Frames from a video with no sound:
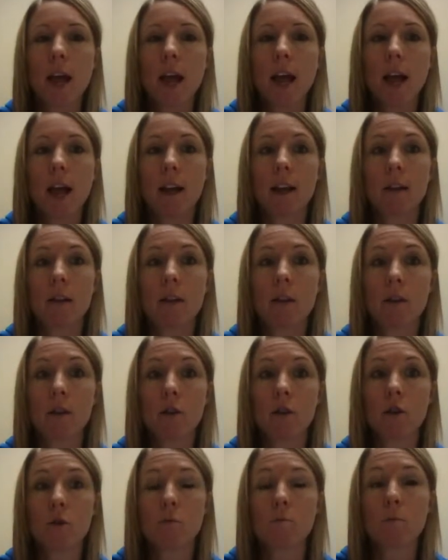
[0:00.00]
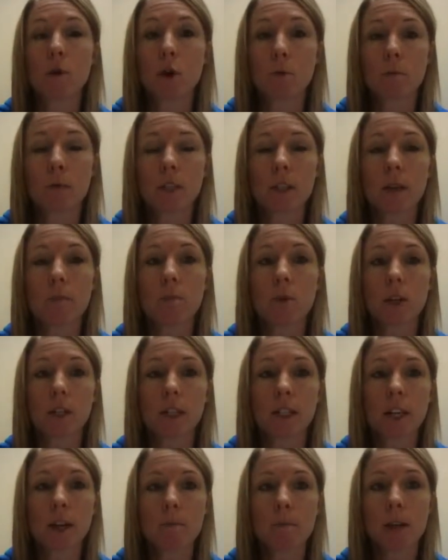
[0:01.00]
And you purposely put
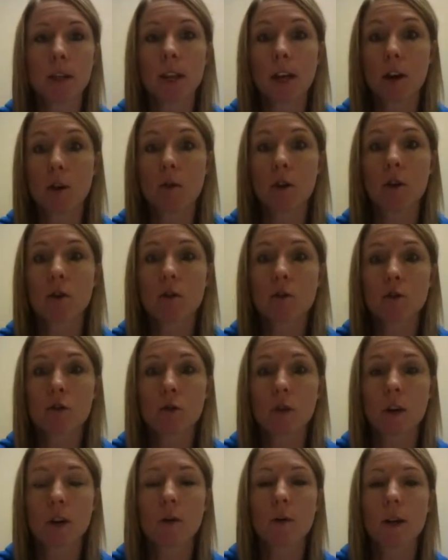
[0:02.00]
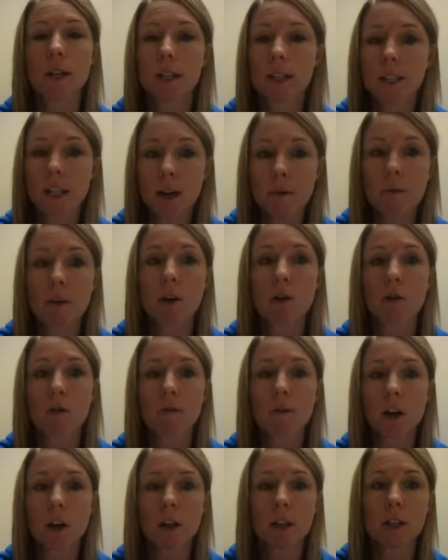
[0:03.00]
some in there that are true and some that are
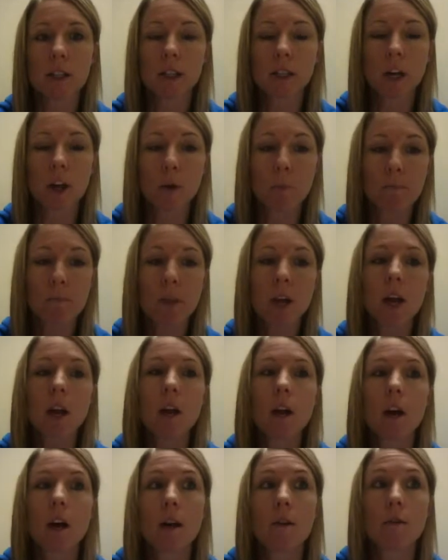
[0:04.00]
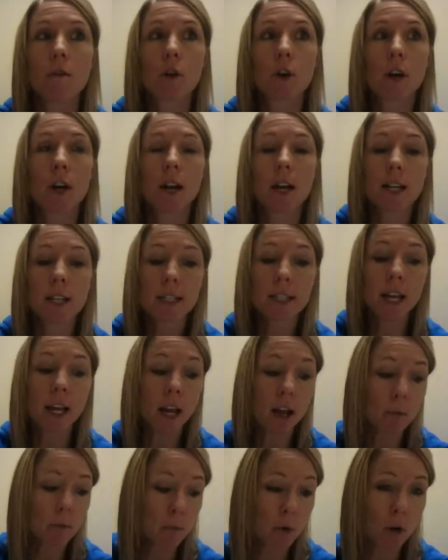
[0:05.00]
false. So, for
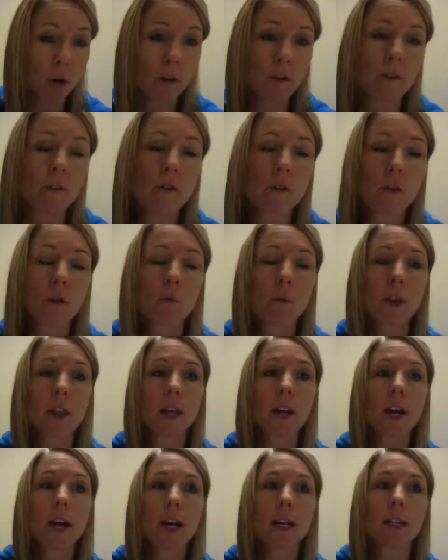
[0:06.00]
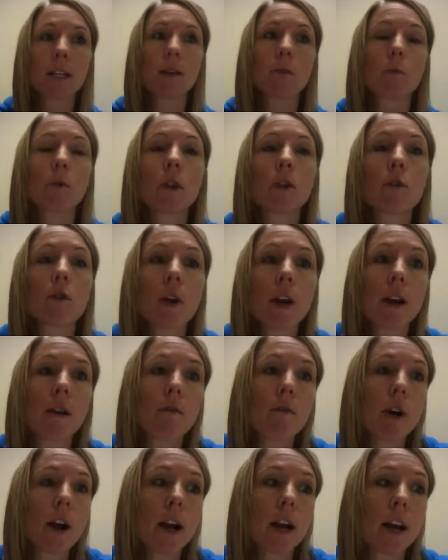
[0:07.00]
example, for one that I did with
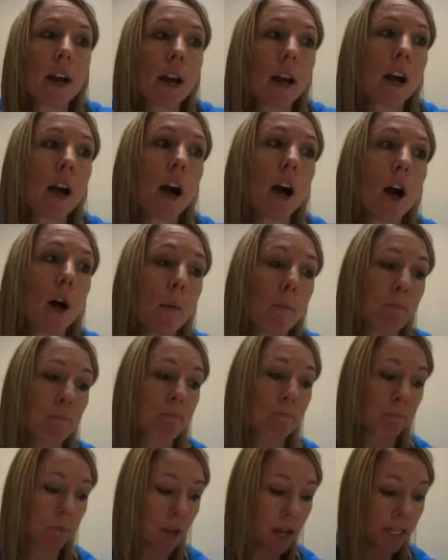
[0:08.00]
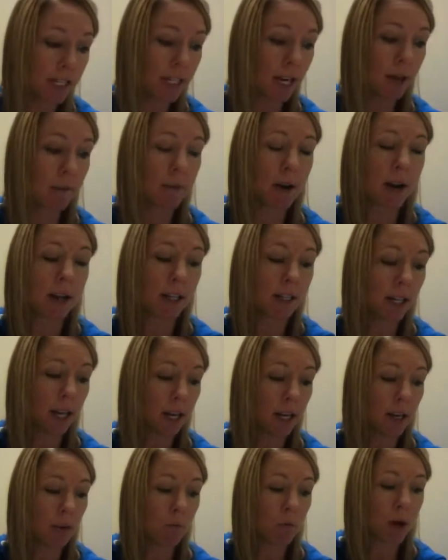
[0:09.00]
creative writing, um, a statement I
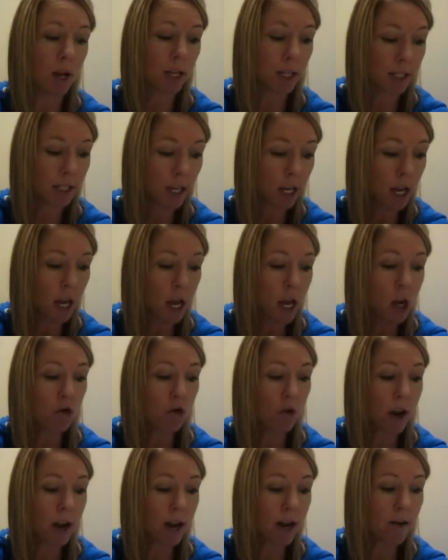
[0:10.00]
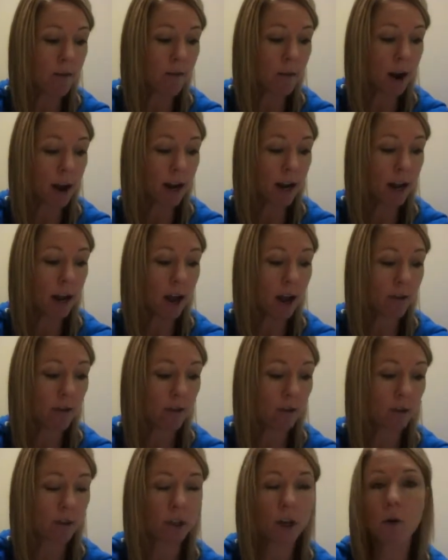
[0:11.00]
said was creative writing
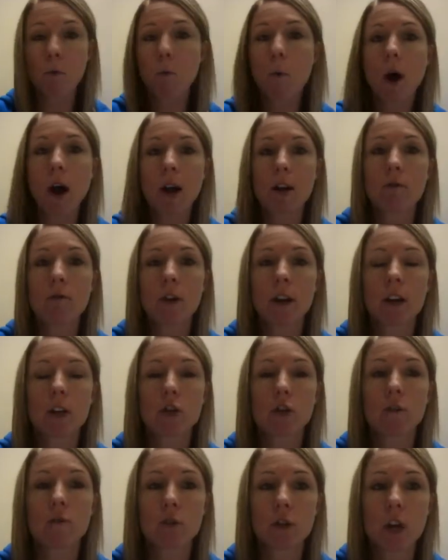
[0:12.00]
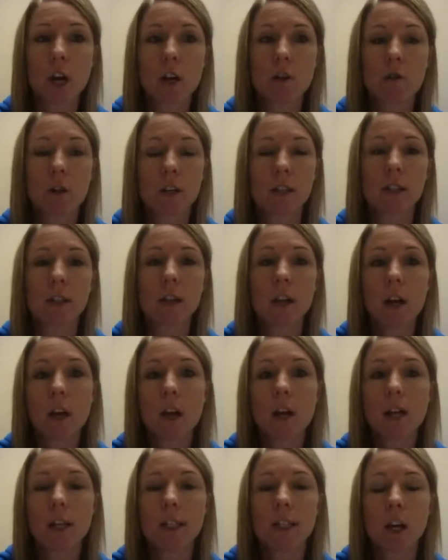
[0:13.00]
covers a wide range of genres.
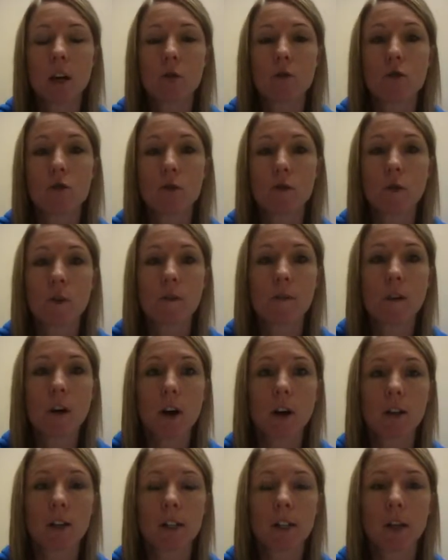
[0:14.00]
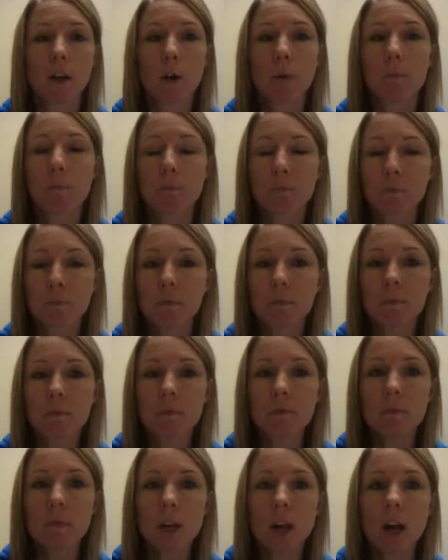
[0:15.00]
So, true or false. So,
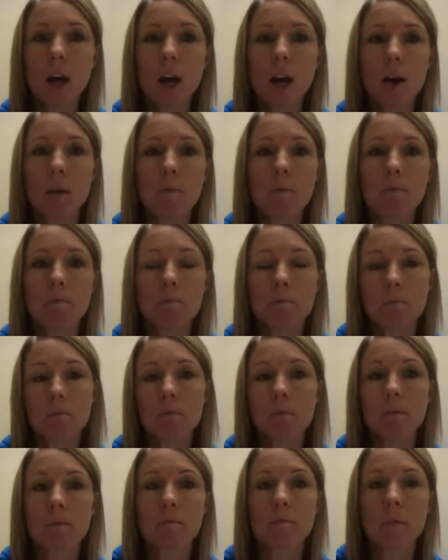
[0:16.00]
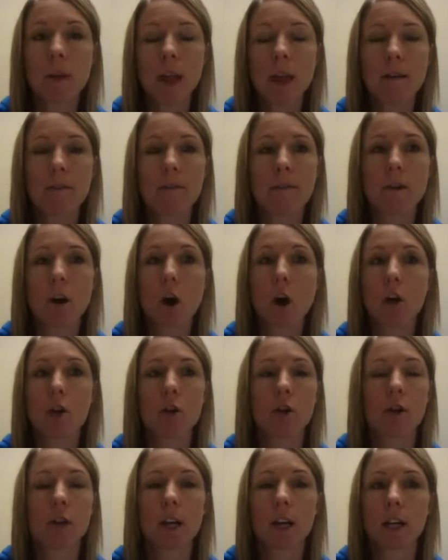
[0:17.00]
um, if all
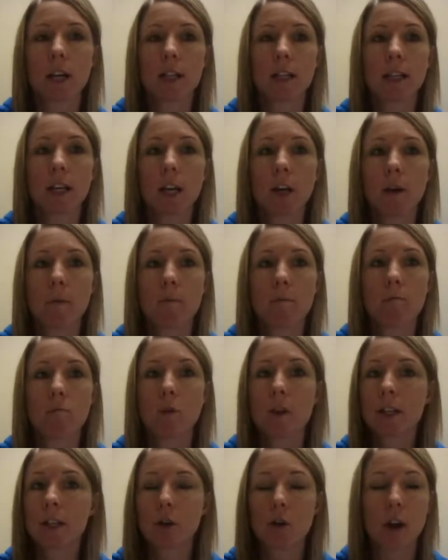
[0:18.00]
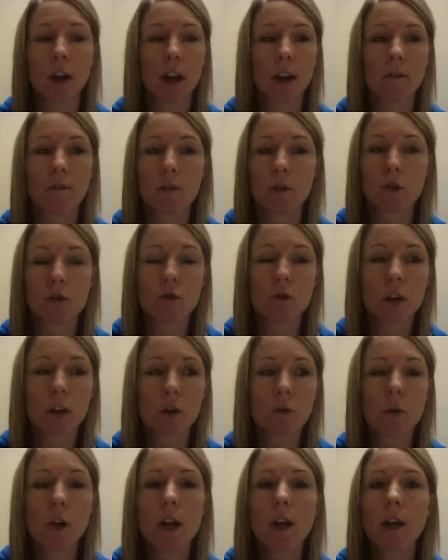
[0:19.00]
your kids um, raise their hand for
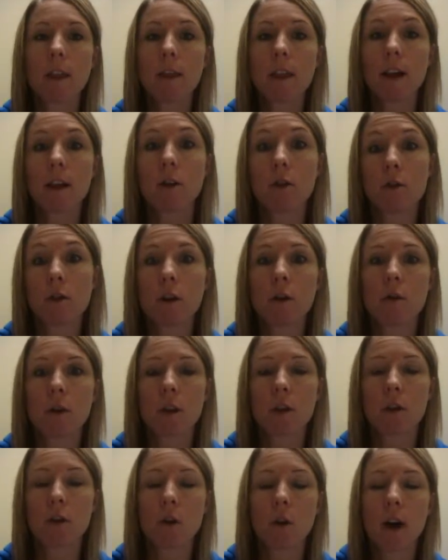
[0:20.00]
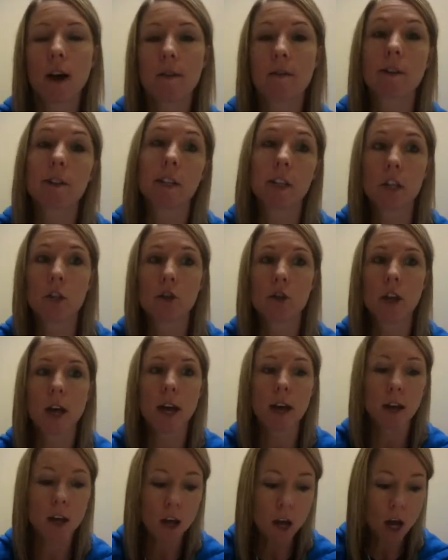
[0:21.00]
true, then you know that you don't have to teach that.